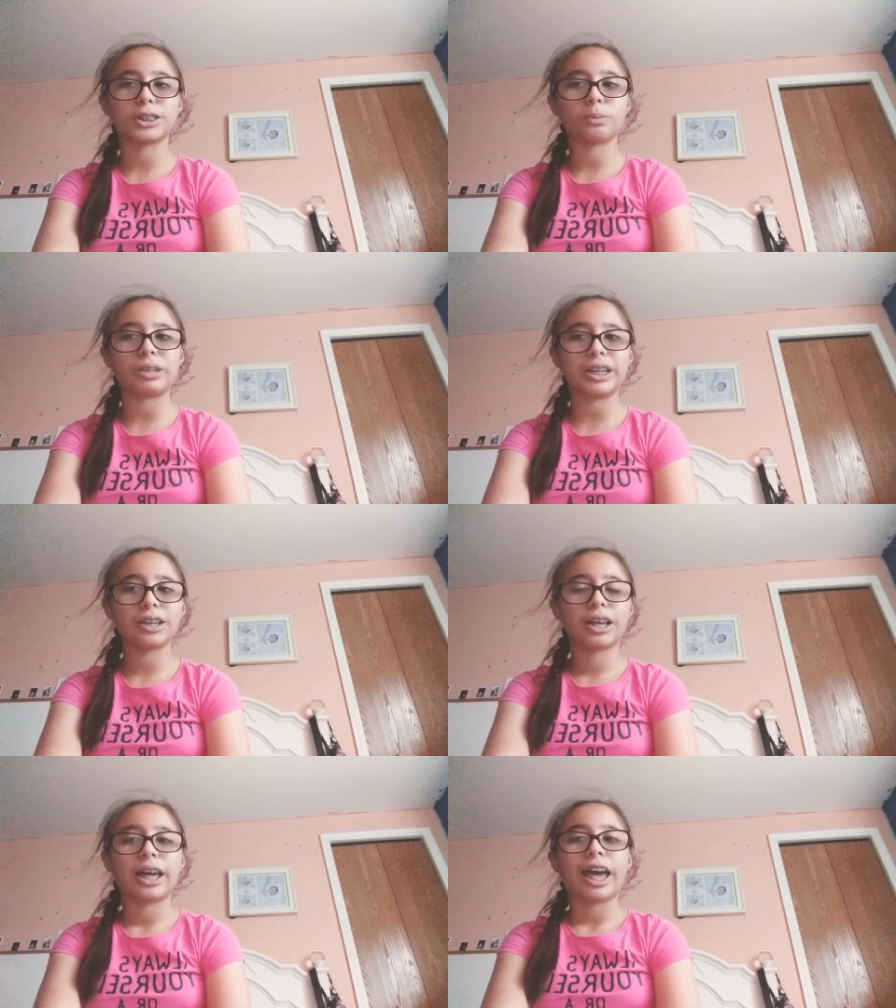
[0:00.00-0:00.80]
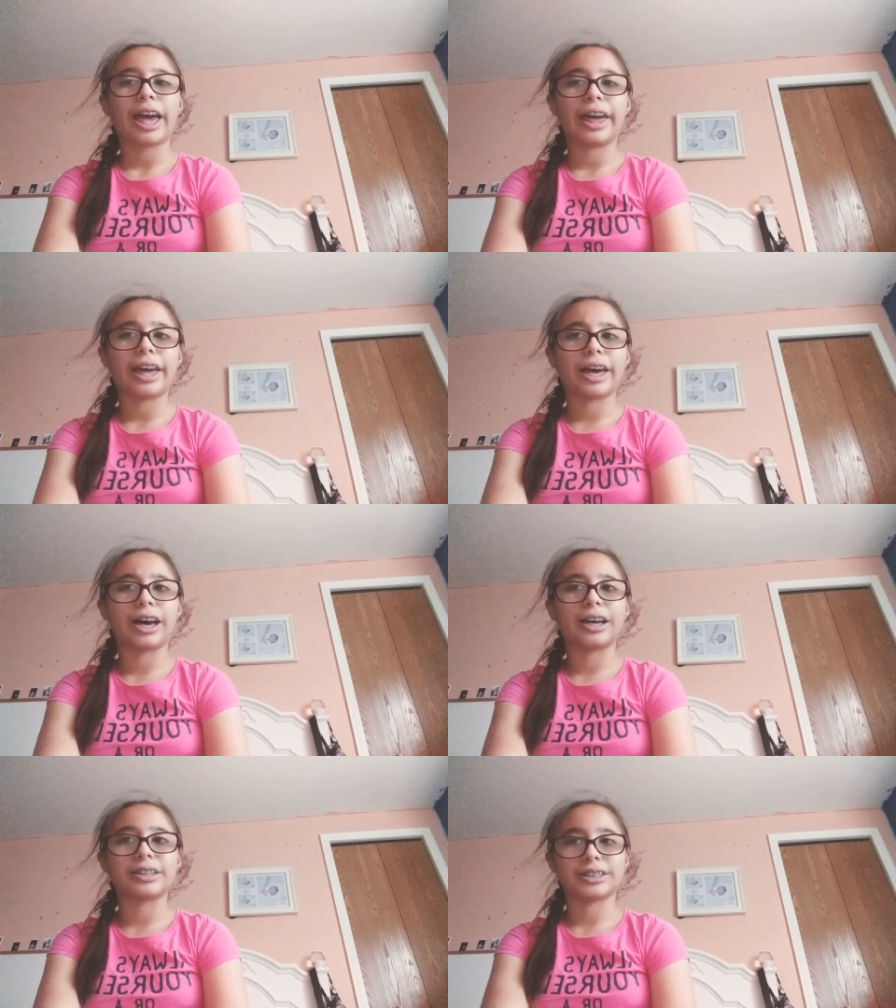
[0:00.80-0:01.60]
to me.
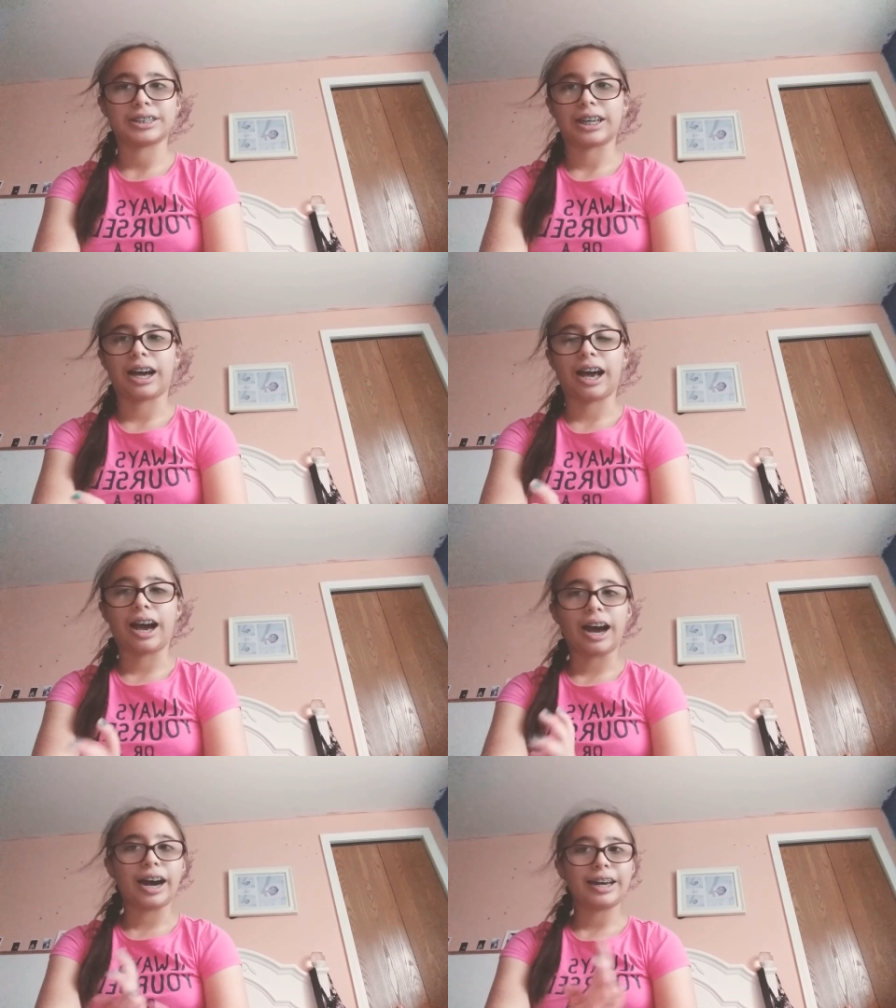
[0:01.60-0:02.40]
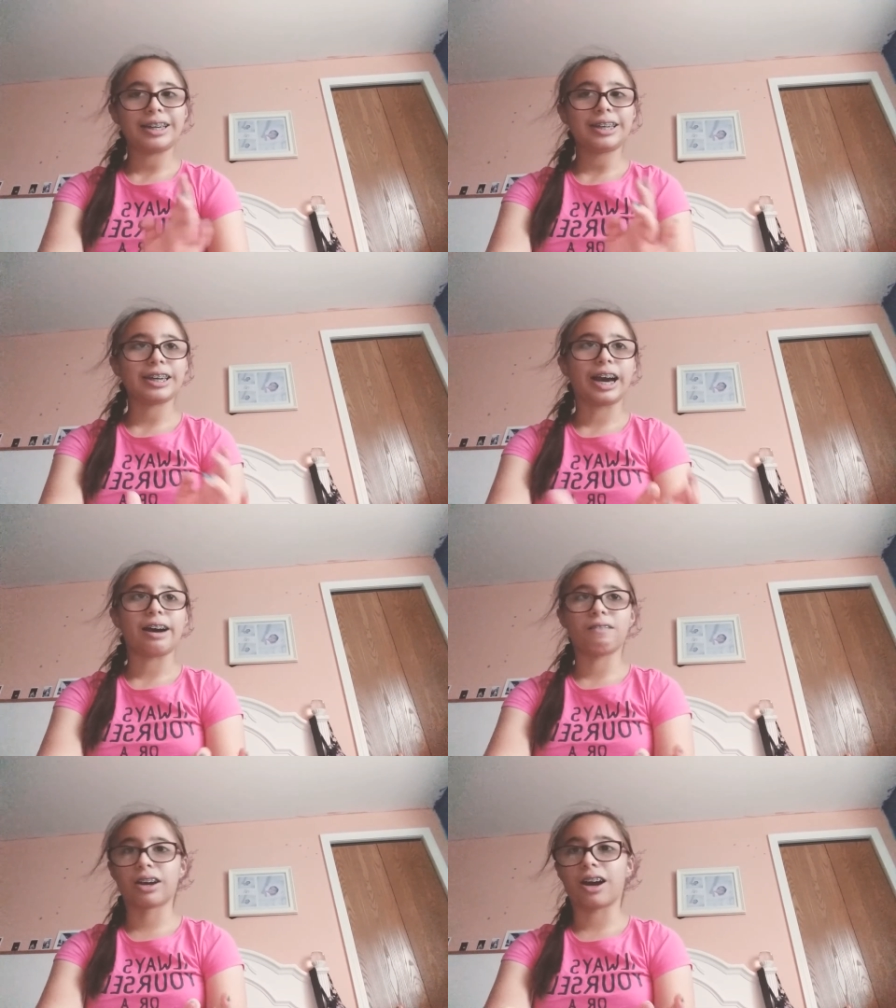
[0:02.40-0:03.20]
And I
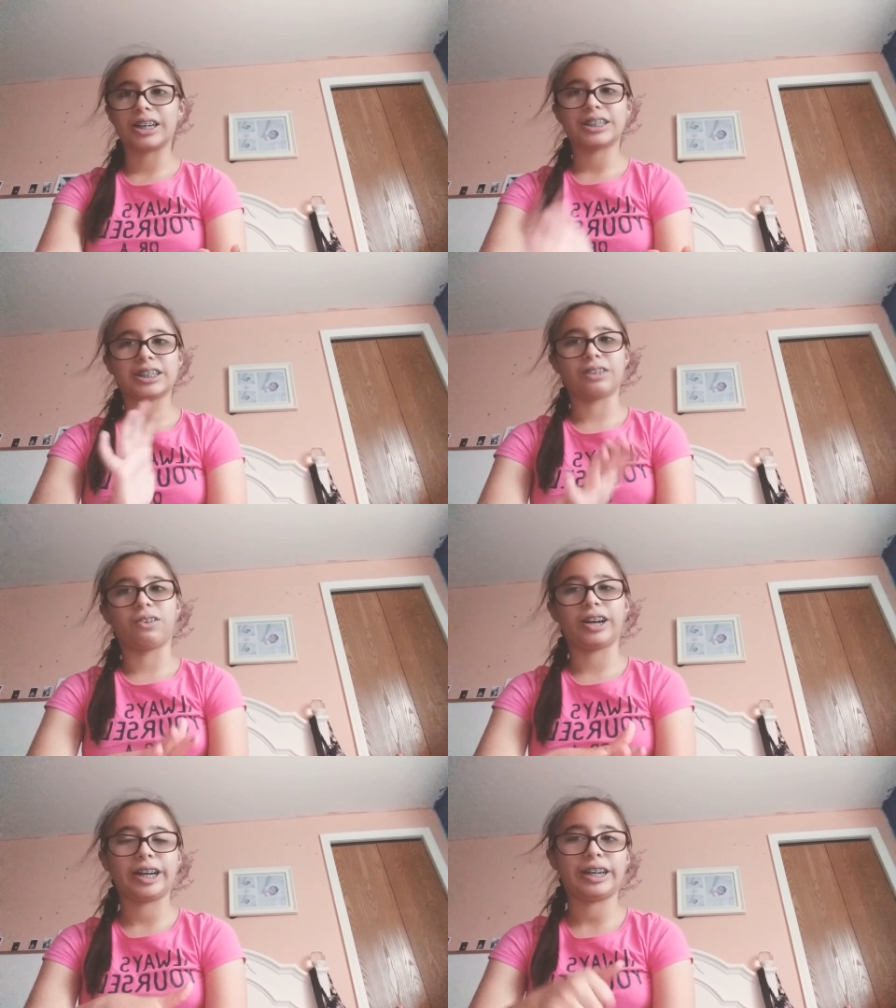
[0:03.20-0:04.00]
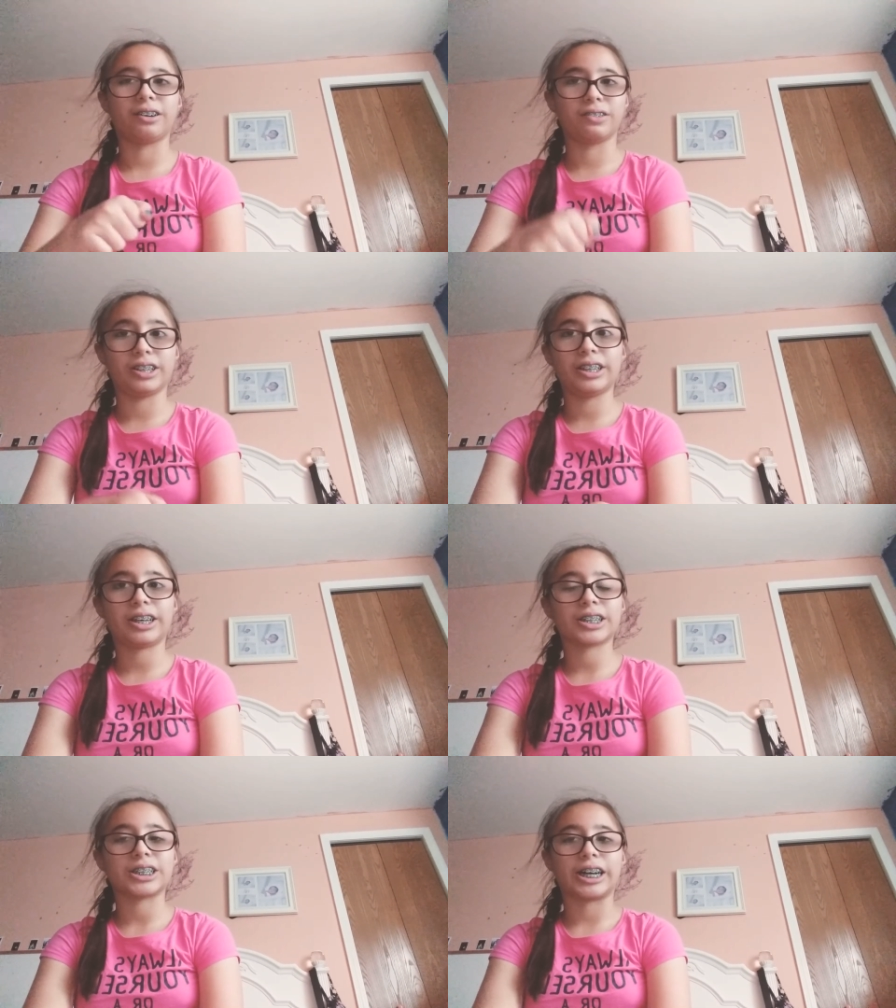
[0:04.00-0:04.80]
haven't gone into Sephora in a really
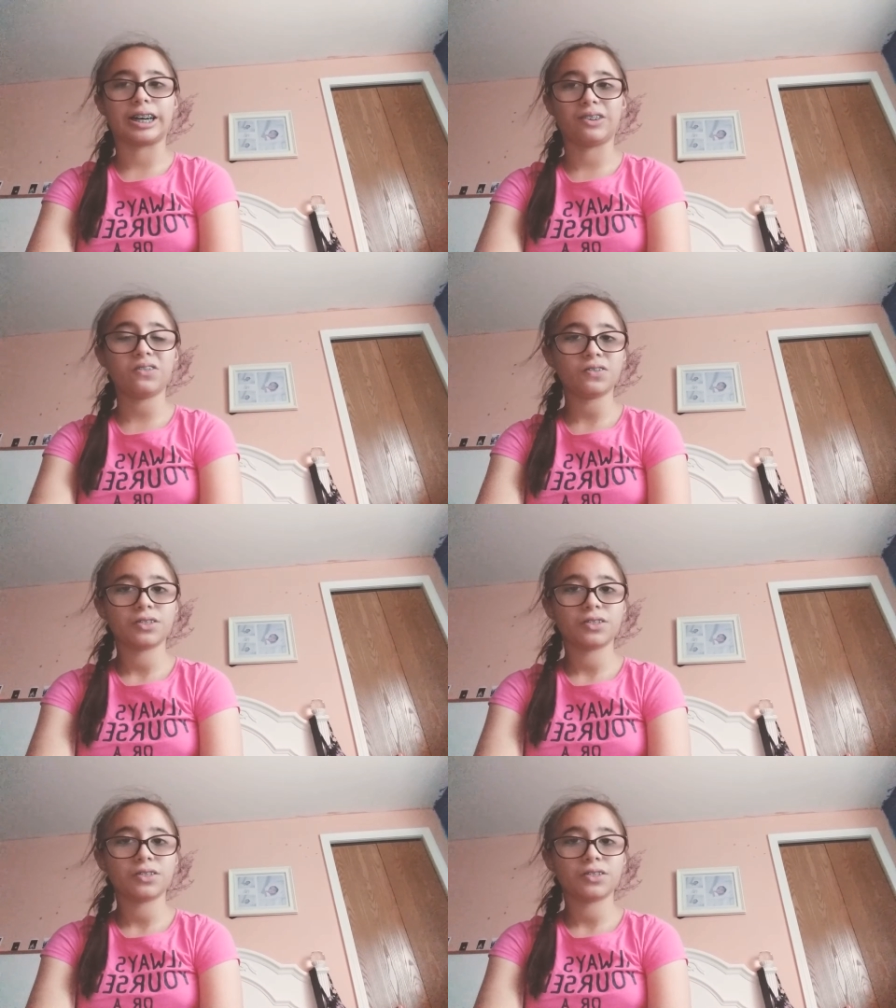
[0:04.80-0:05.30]
long time.